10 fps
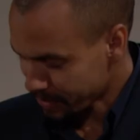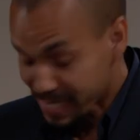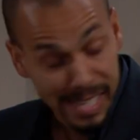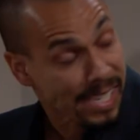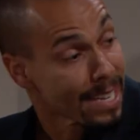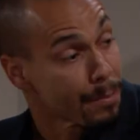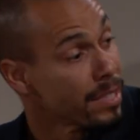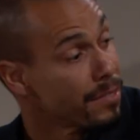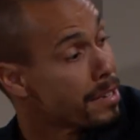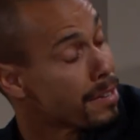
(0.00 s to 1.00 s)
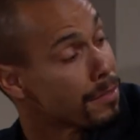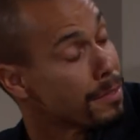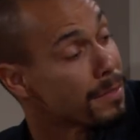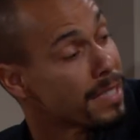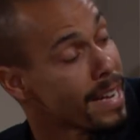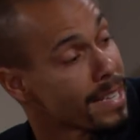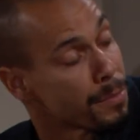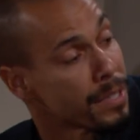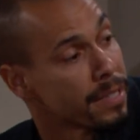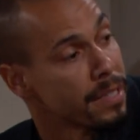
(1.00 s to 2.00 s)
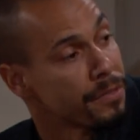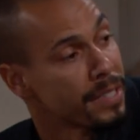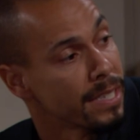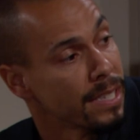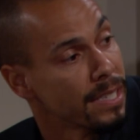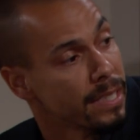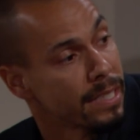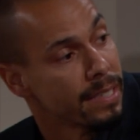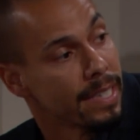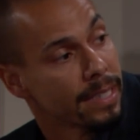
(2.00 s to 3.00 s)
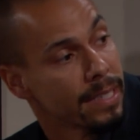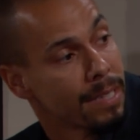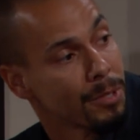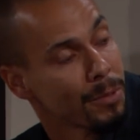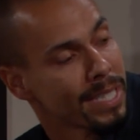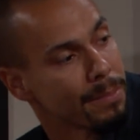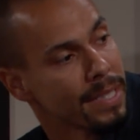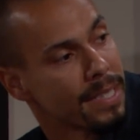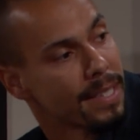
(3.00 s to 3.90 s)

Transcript: I just can't believe the nerve of him to ask me to defend Lily and then take a damn swing at me.